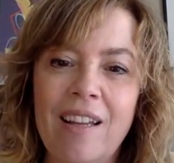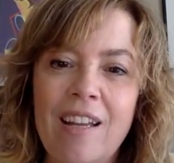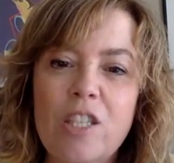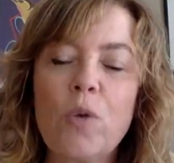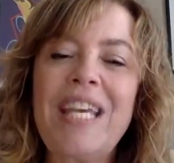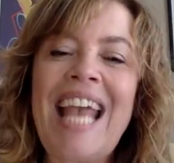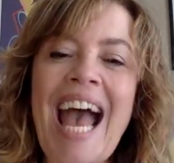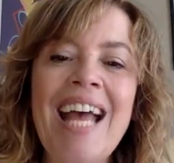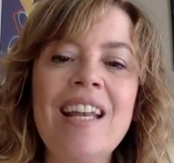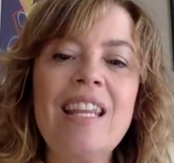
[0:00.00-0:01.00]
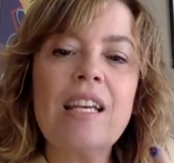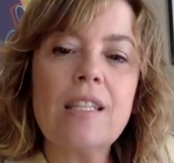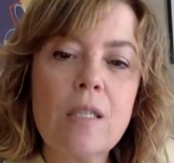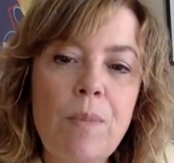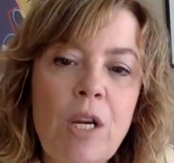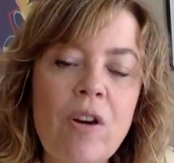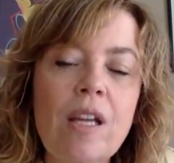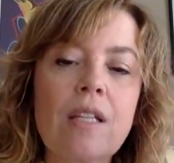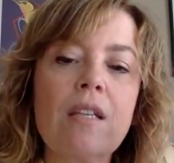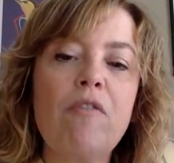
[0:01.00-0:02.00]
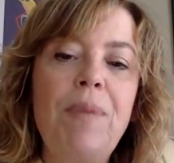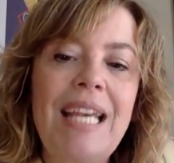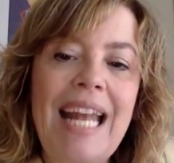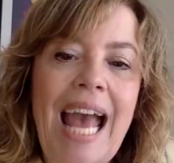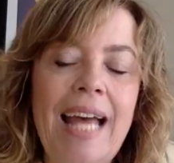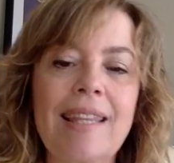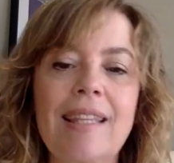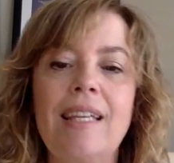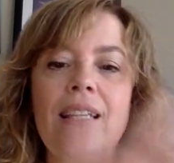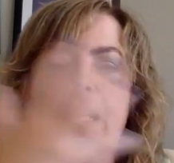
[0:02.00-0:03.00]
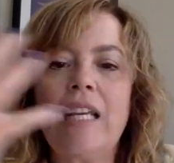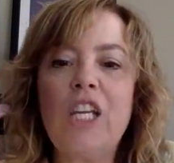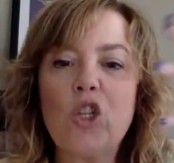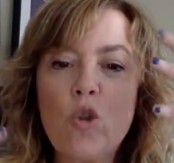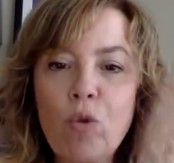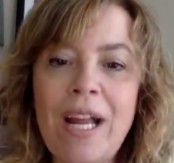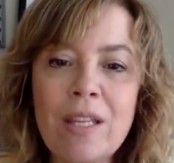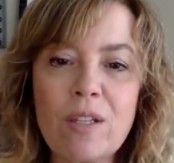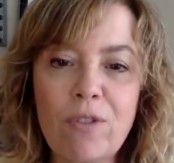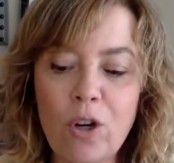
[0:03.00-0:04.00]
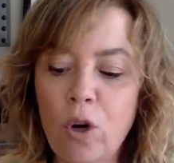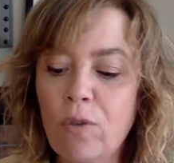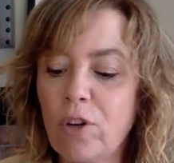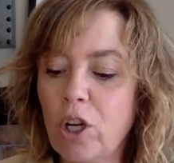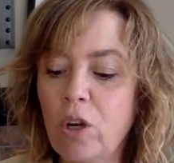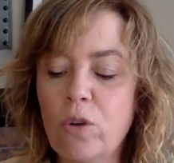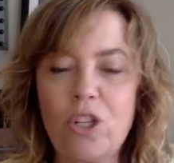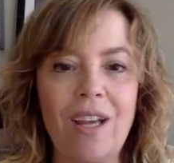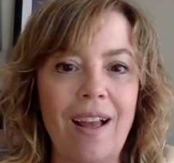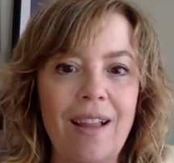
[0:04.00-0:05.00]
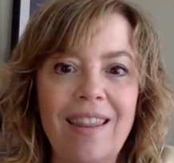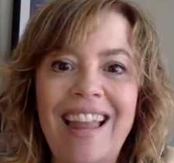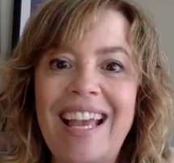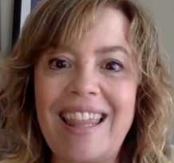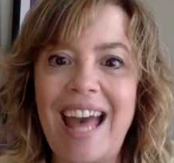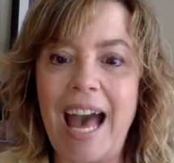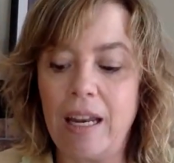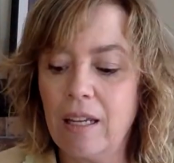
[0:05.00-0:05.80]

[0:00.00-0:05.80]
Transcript: So he had the experience of being an athlete that he transferred over to coaching like that.